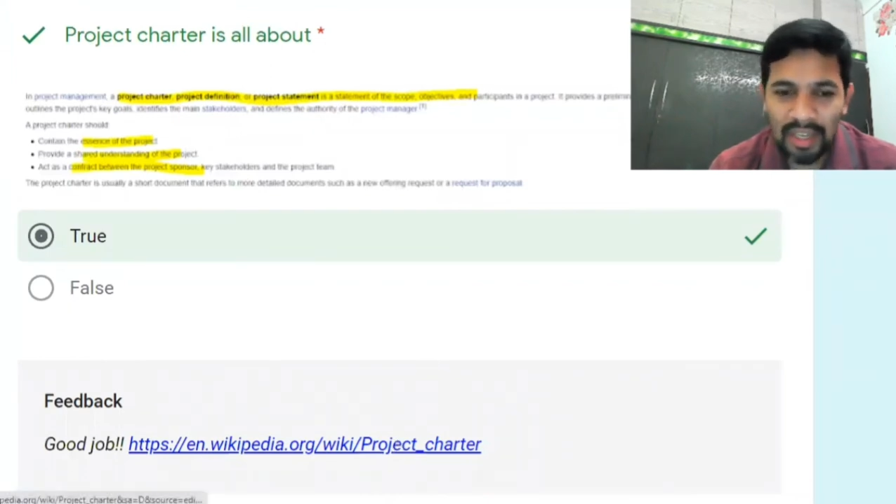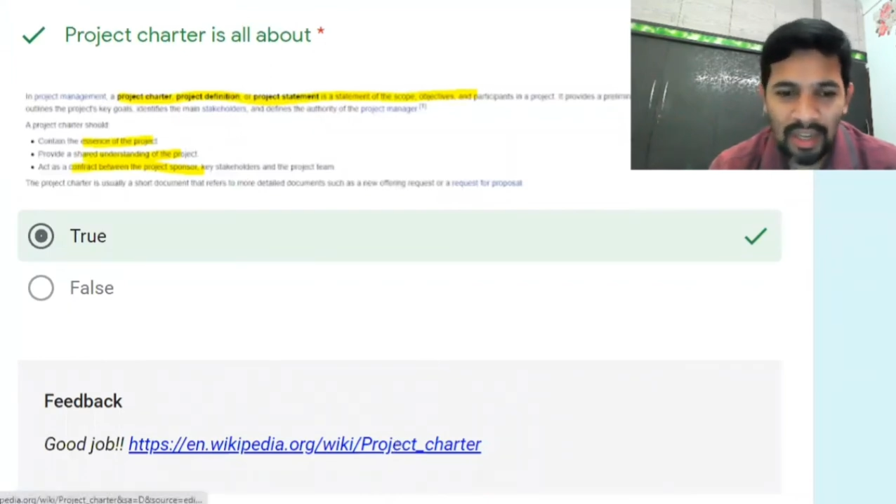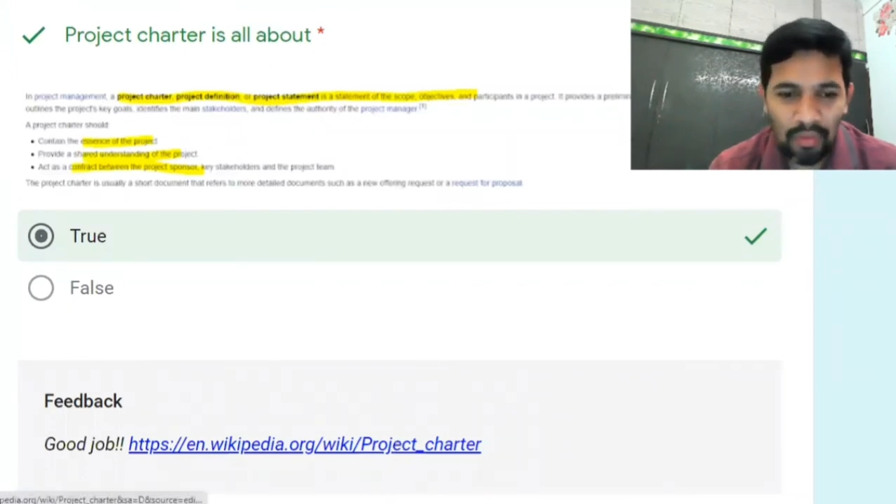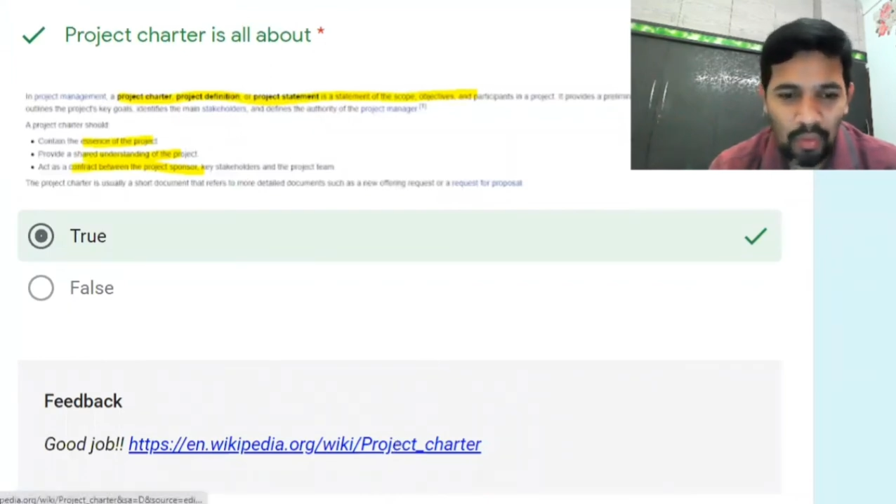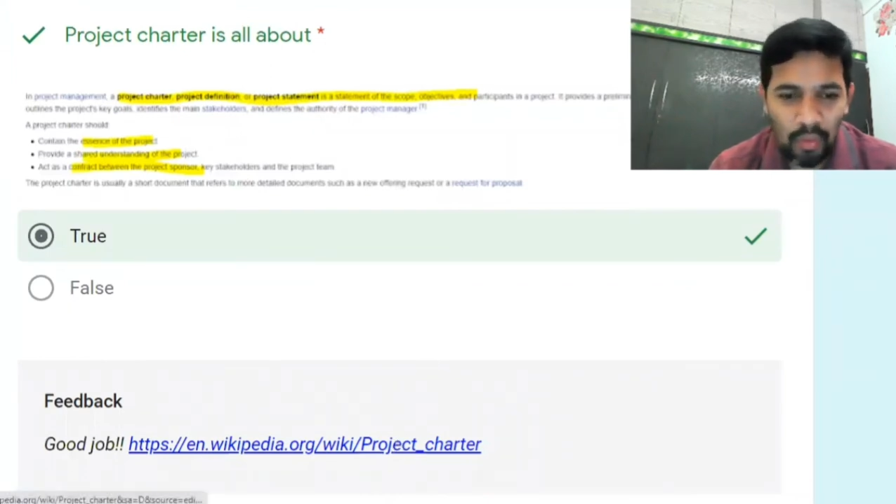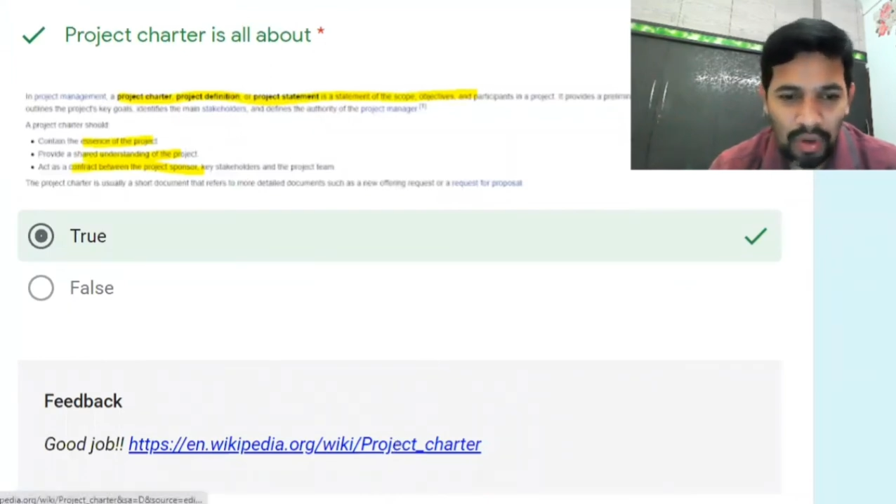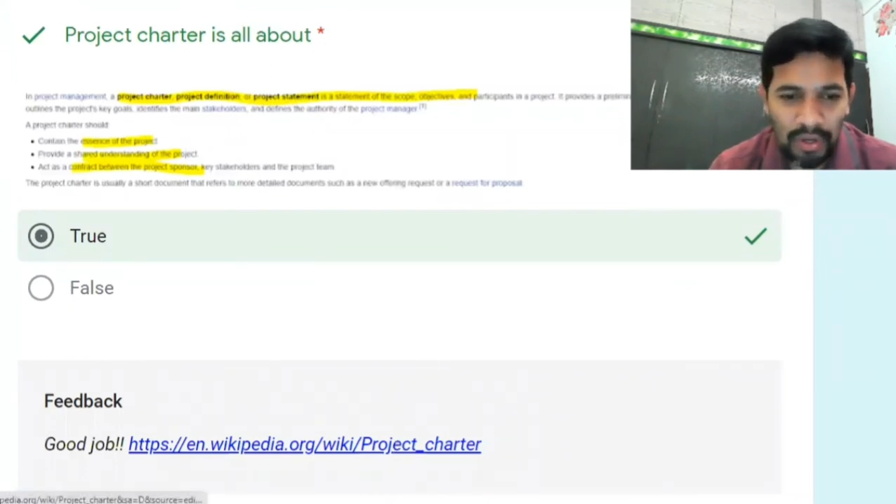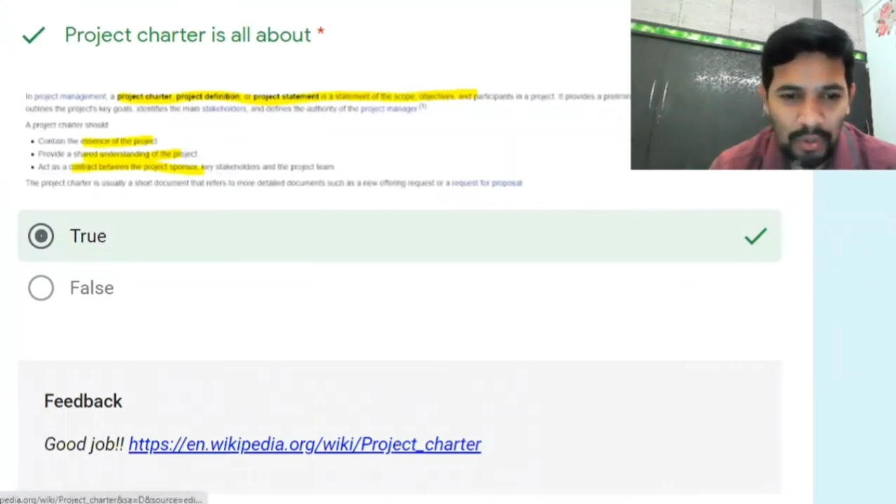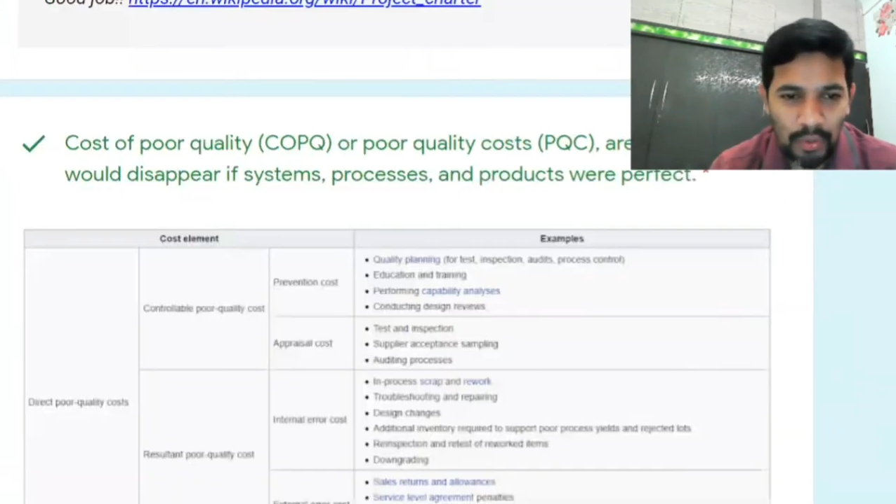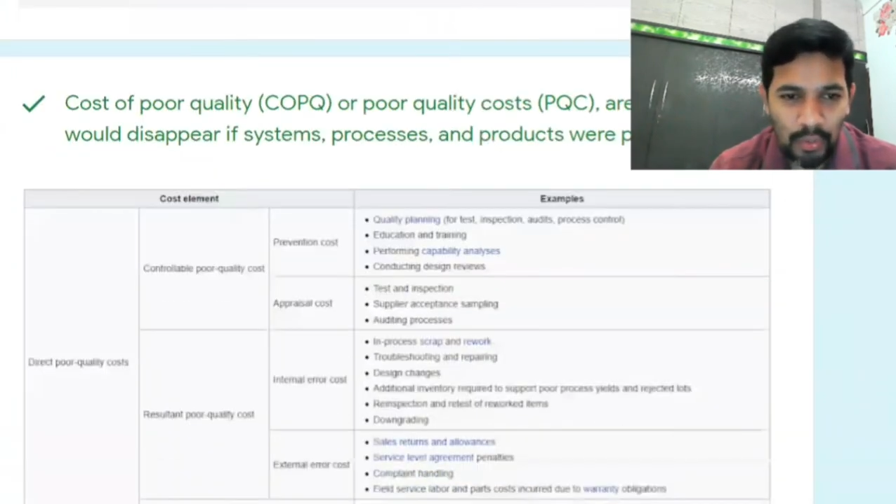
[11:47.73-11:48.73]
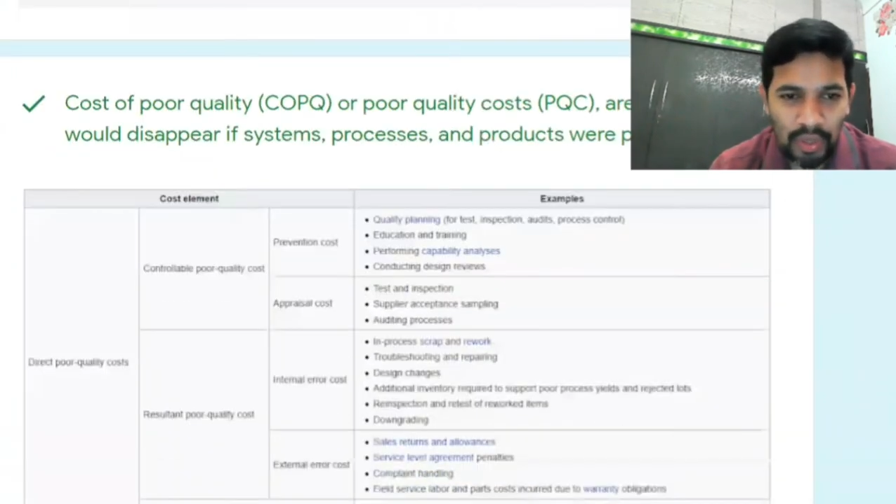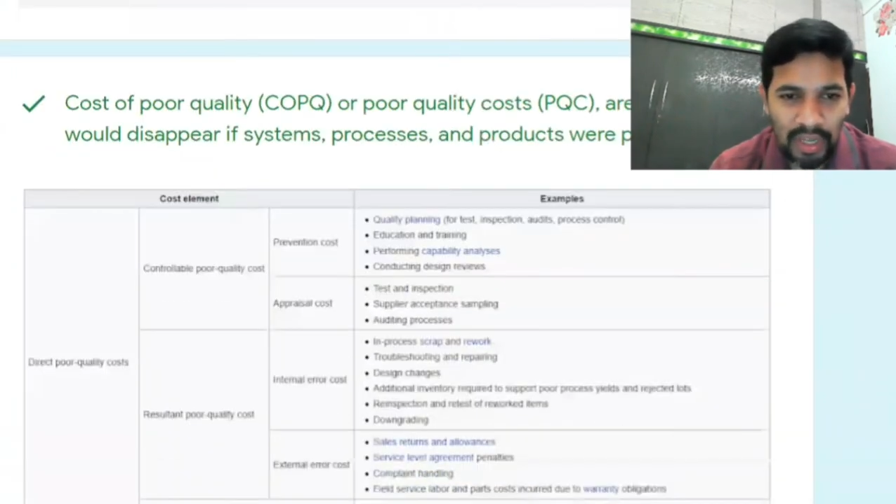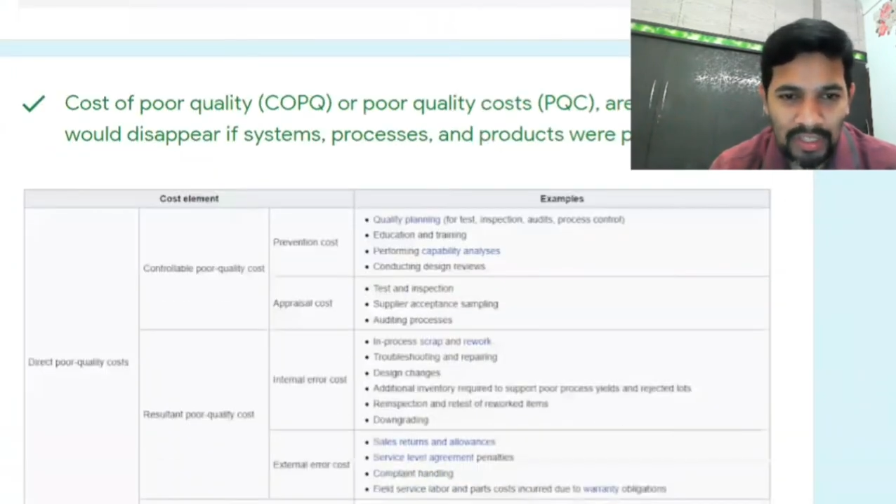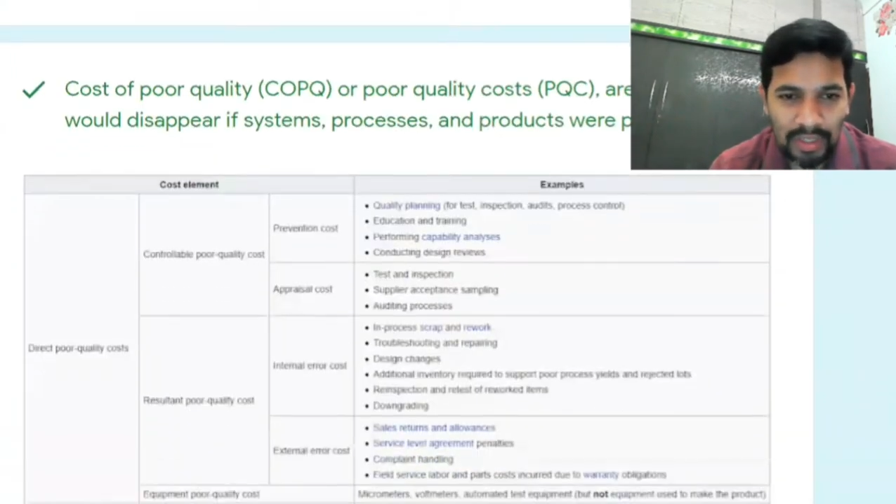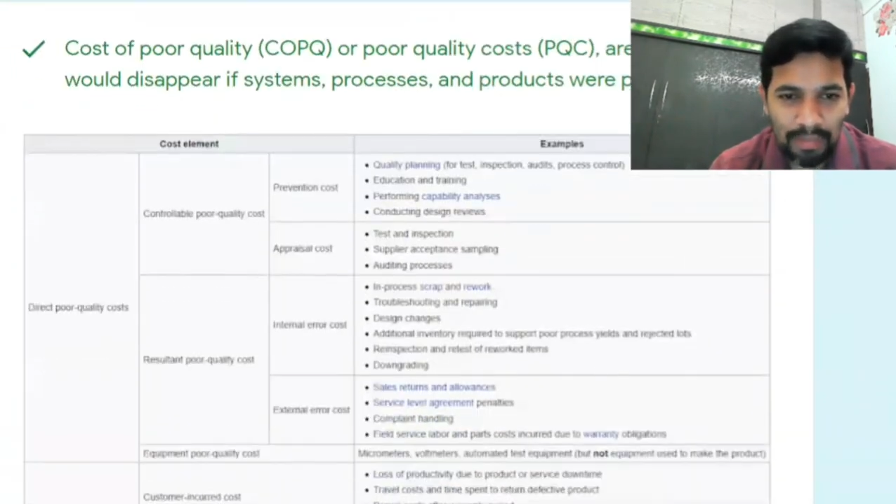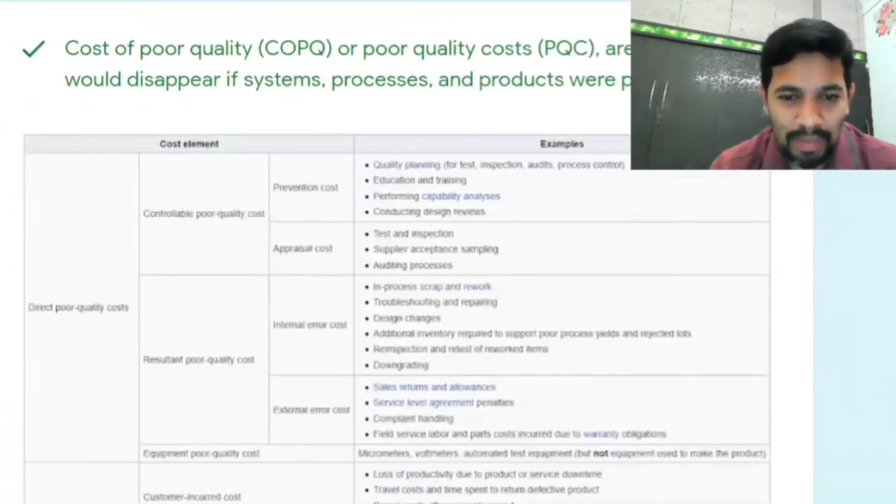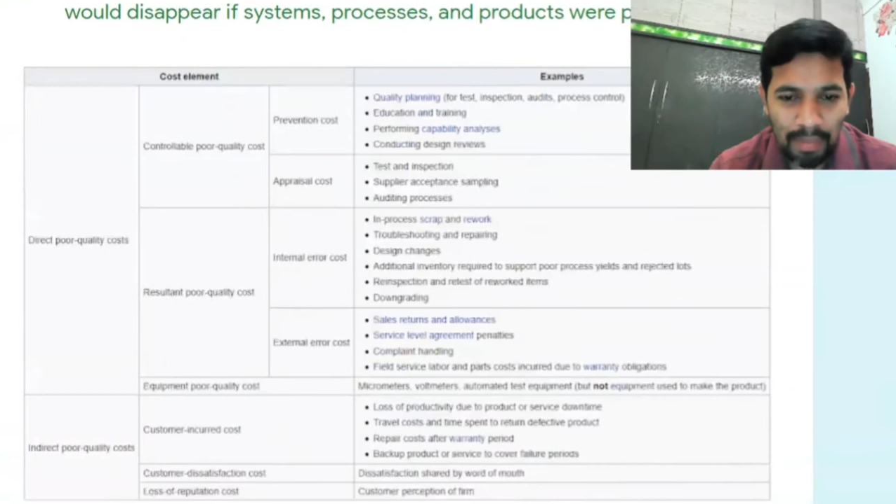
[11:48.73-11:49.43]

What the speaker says: If you wanted to catch up